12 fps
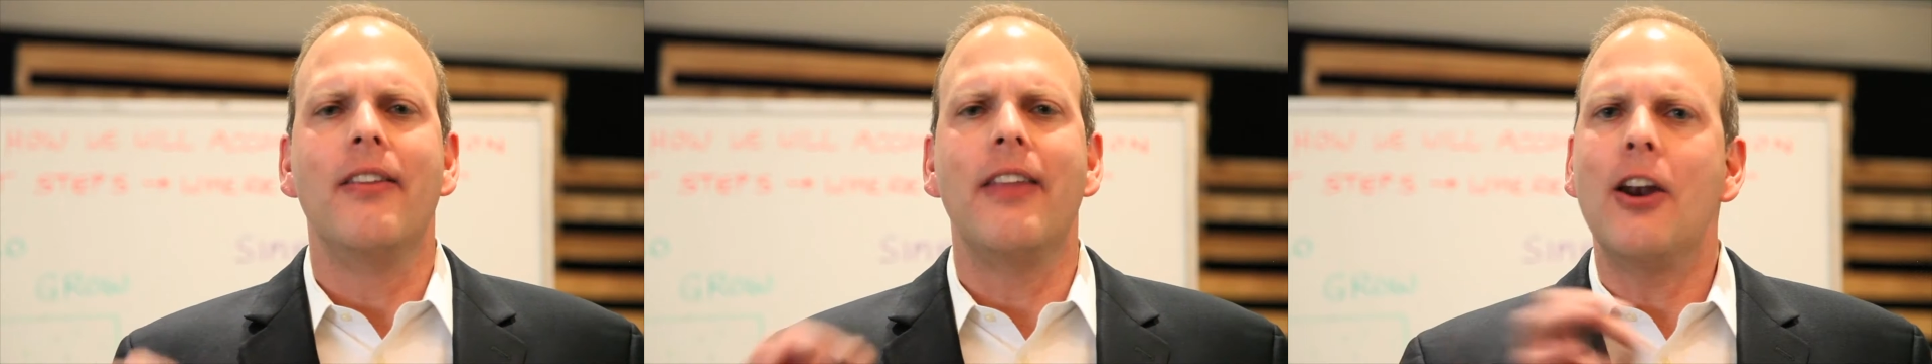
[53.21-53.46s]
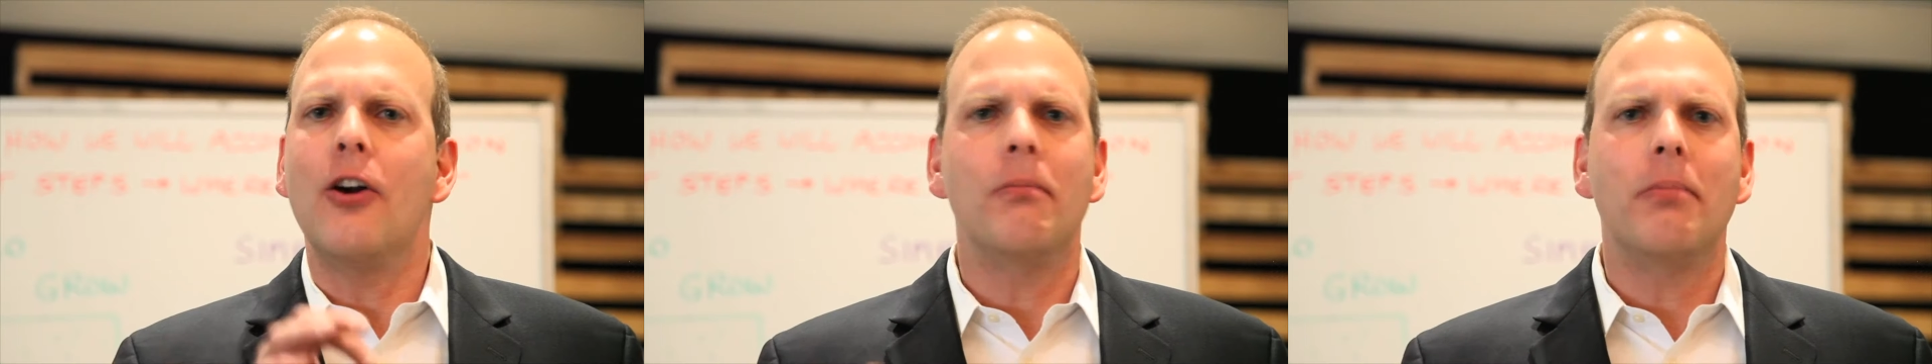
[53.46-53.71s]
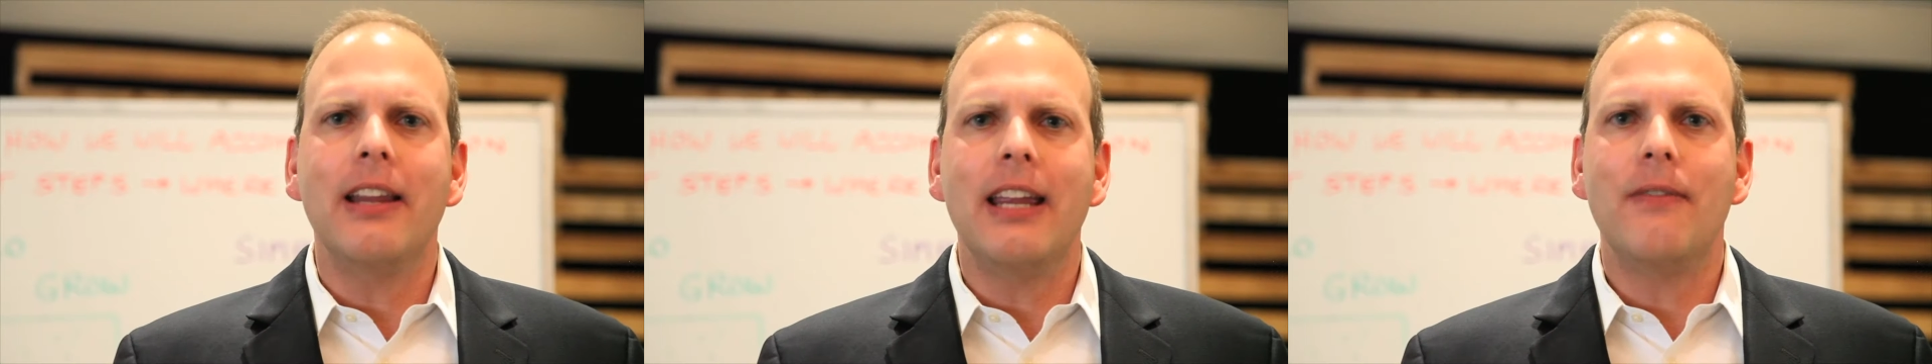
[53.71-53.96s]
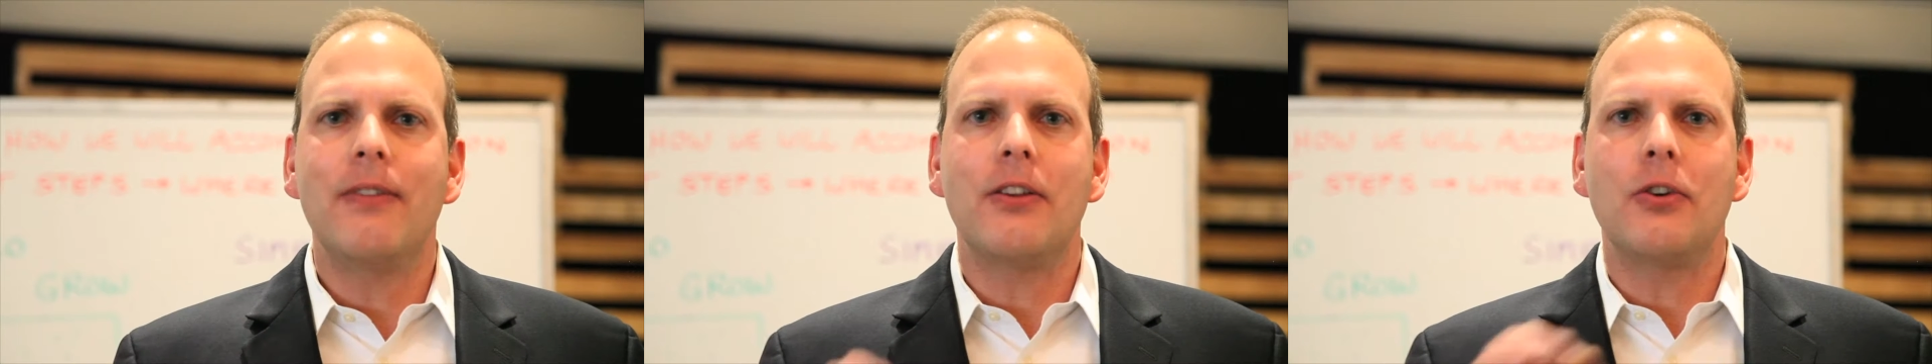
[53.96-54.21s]
they don't
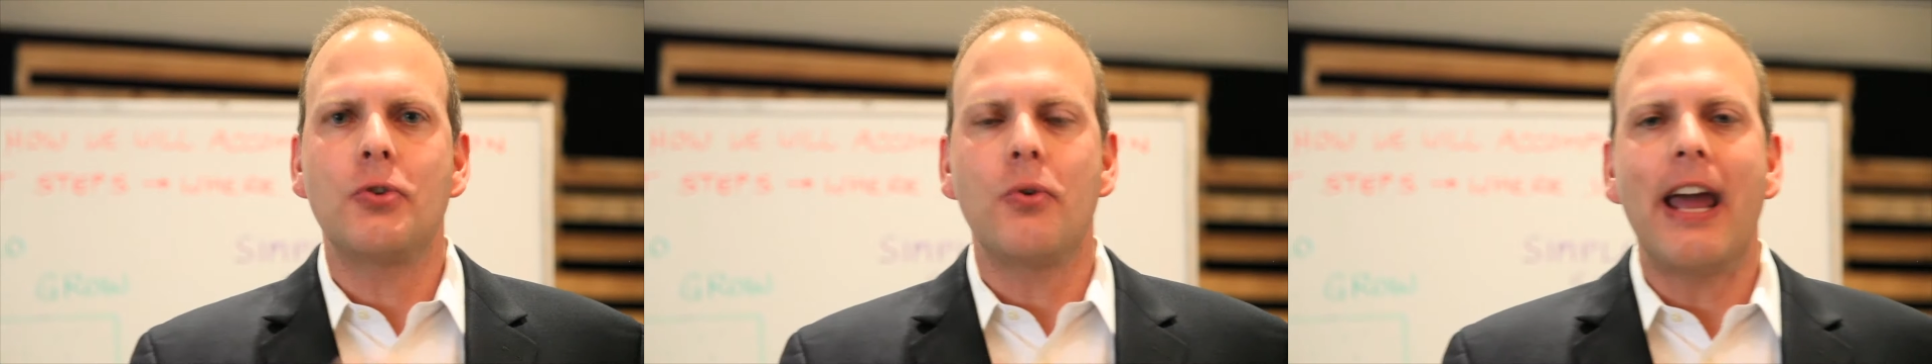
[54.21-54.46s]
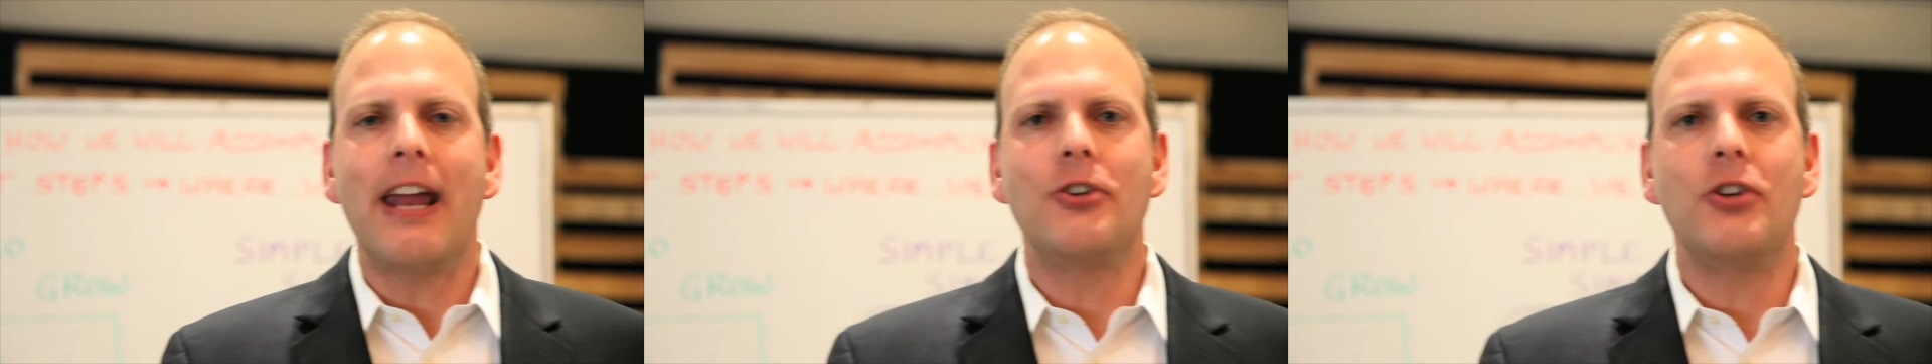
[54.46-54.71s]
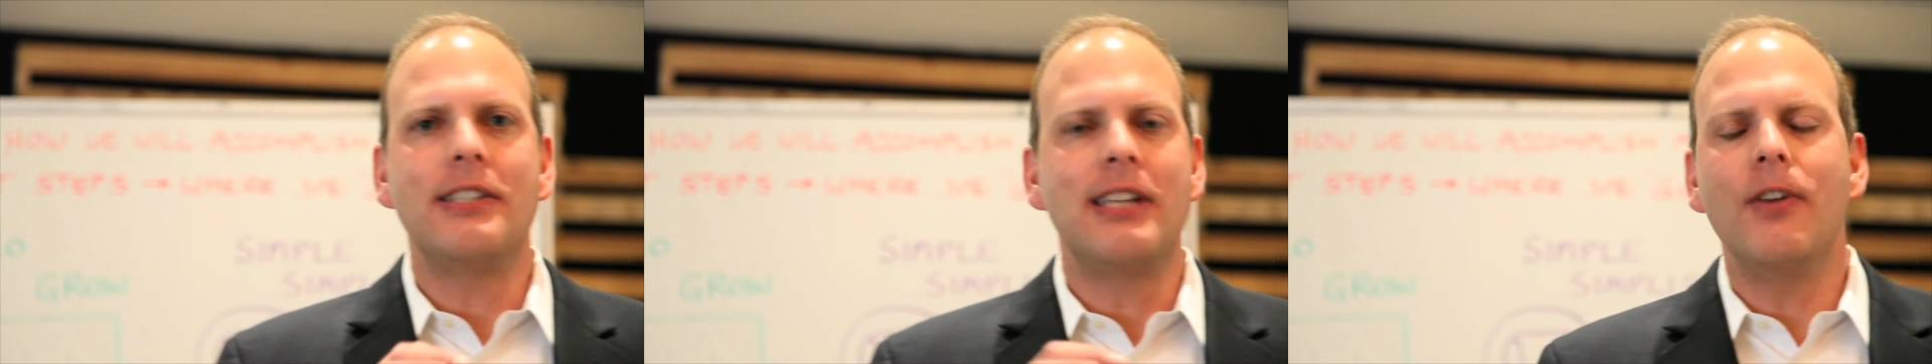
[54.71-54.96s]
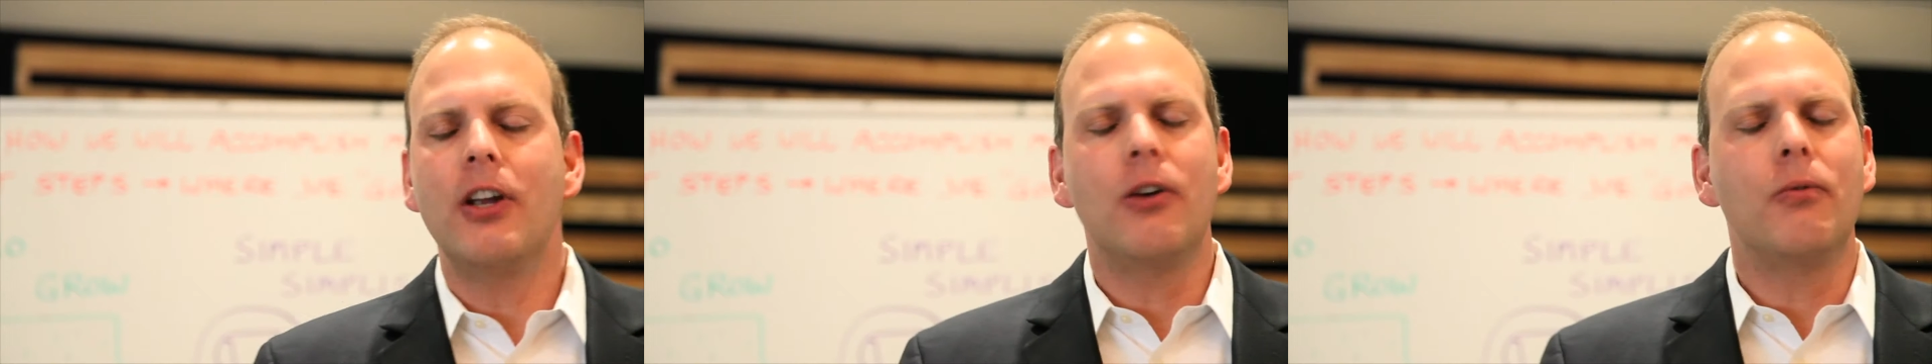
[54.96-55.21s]
believe that their strategy is
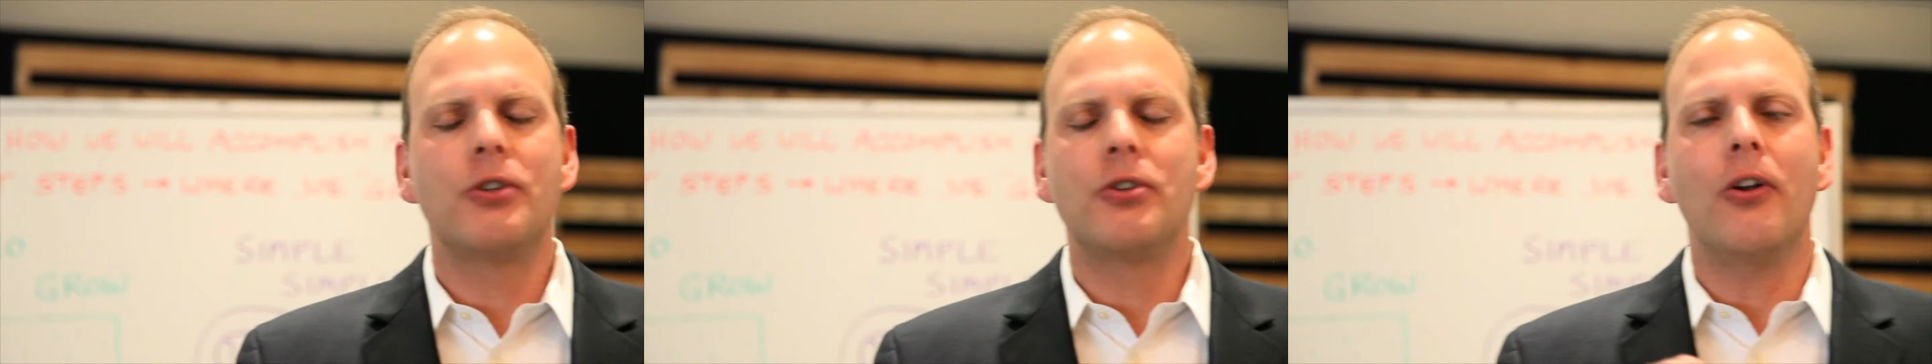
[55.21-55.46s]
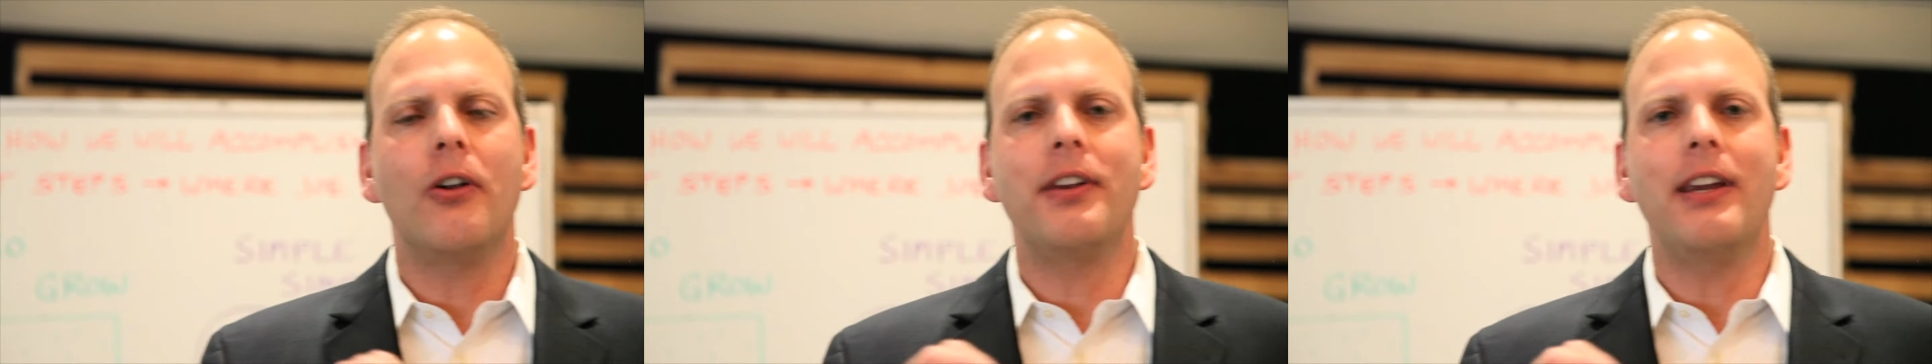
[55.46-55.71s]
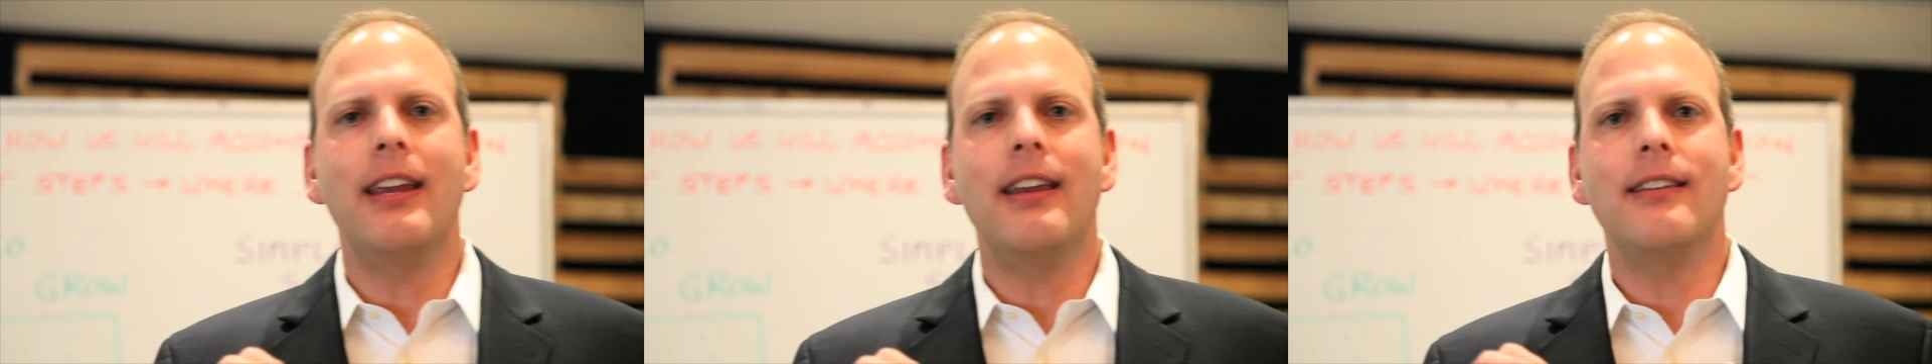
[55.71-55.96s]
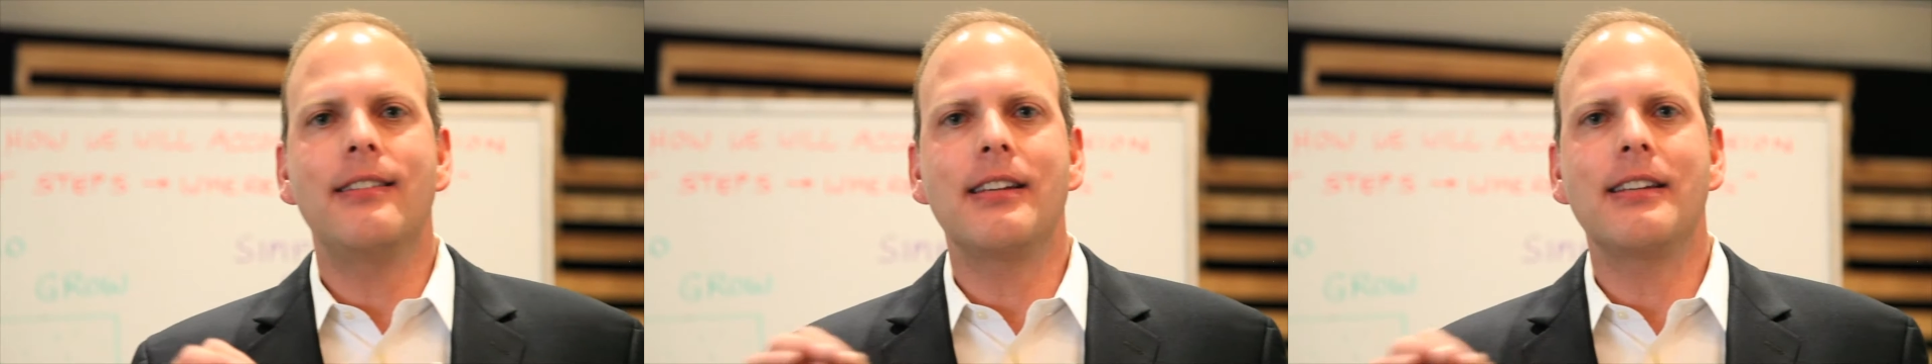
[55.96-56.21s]
even going to result
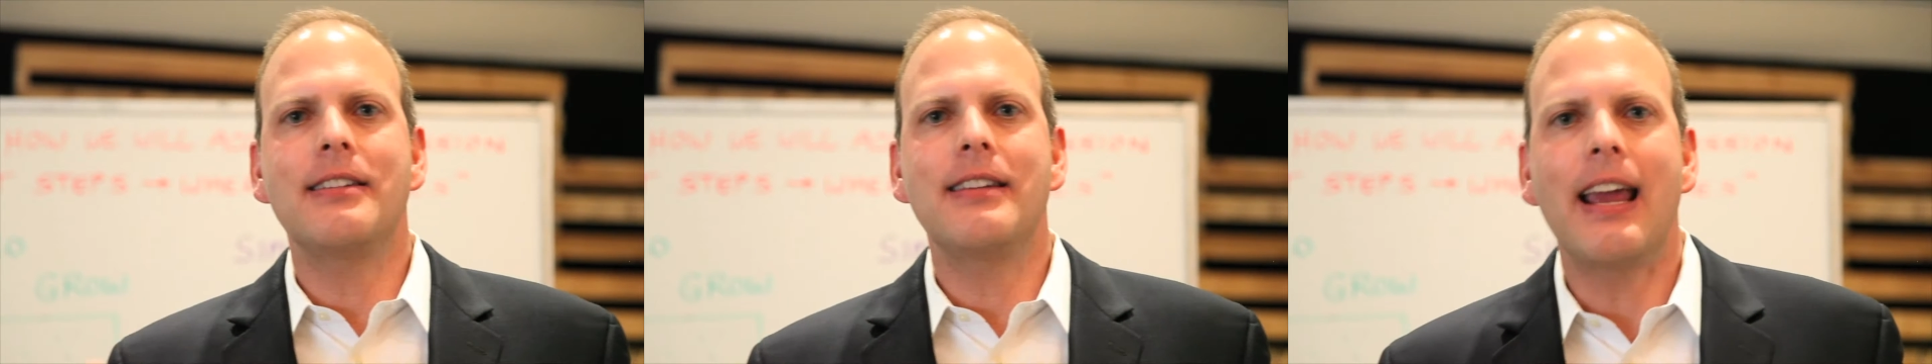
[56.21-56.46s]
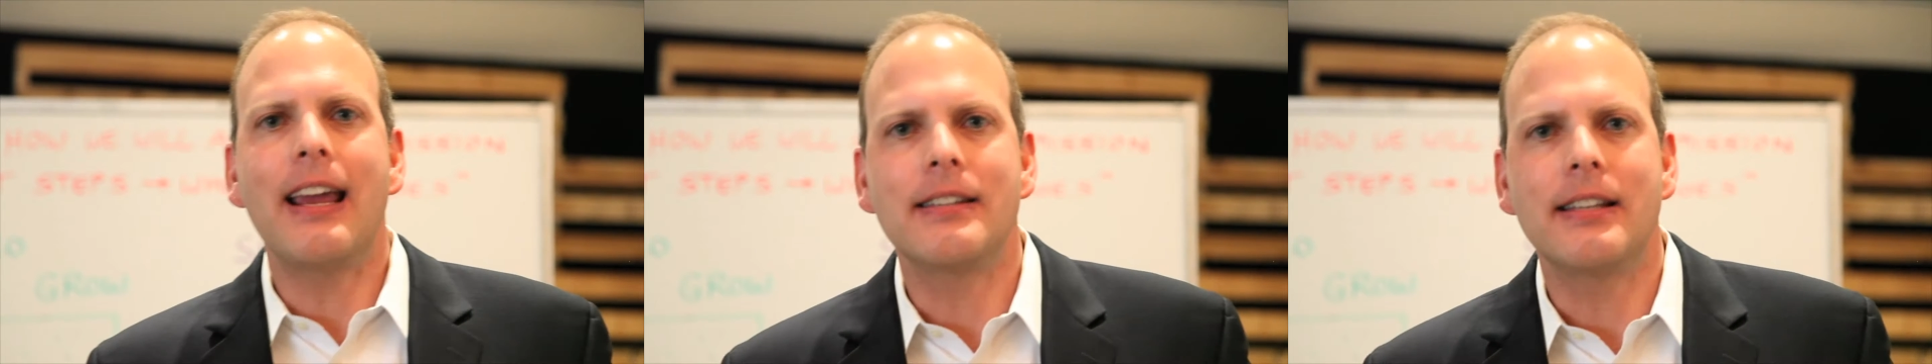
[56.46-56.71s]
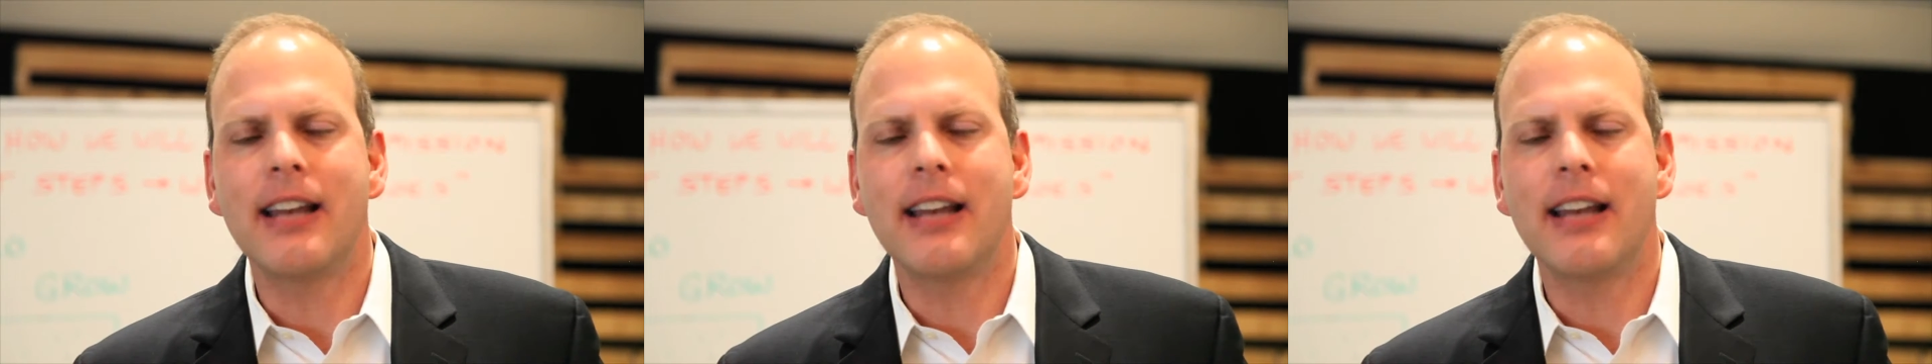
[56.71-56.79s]
in success.